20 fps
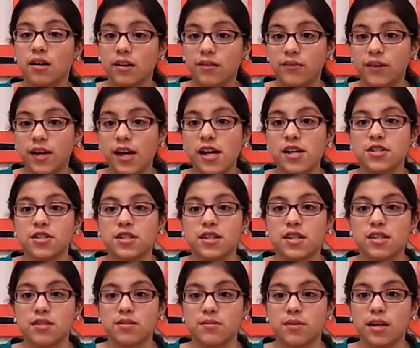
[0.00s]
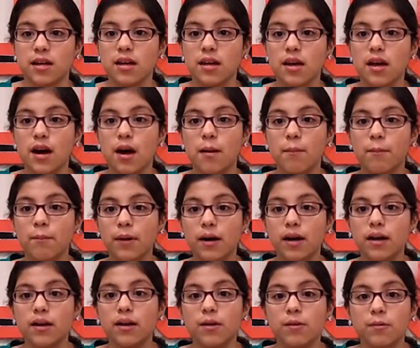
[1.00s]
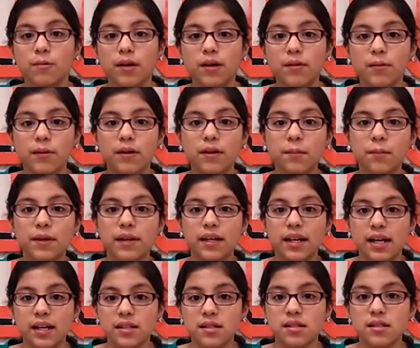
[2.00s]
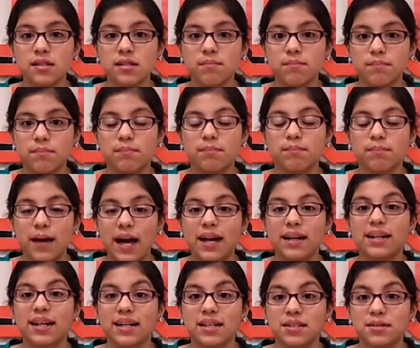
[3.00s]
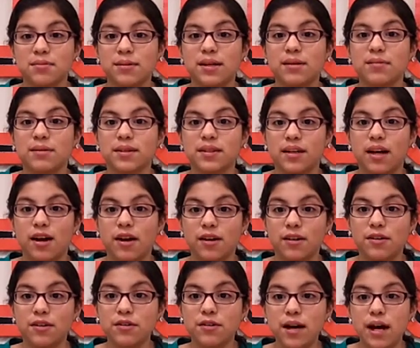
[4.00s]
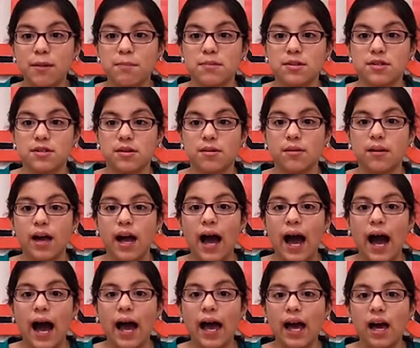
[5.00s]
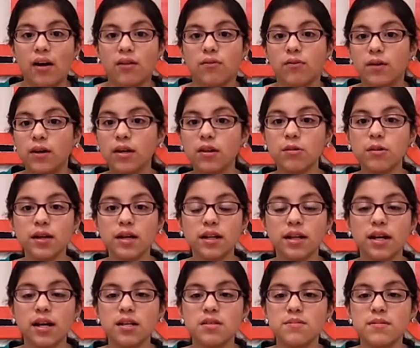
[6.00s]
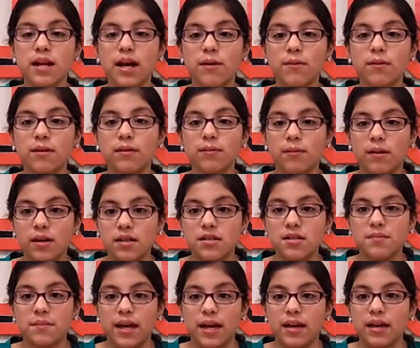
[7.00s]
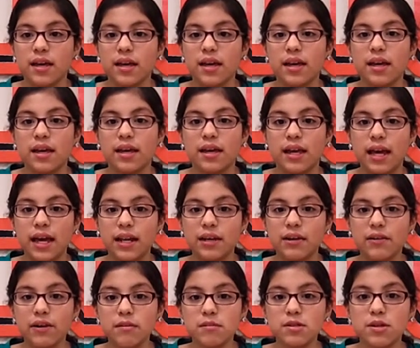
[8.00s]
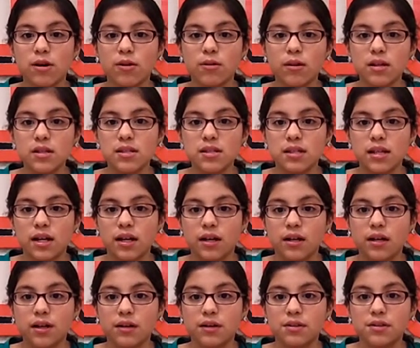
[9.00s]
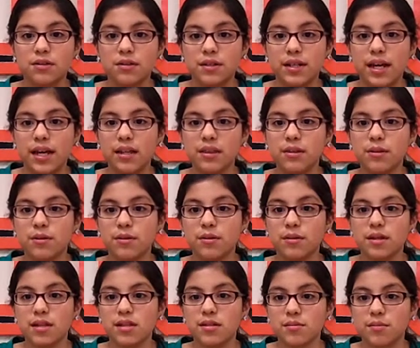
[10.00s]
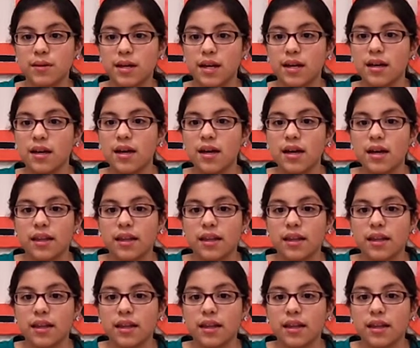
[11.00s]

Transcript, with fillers: on a vacation this week, but we will be next back next week with our new episode. I have one quick announcement I would want to make. candy grams go on sale today through this week.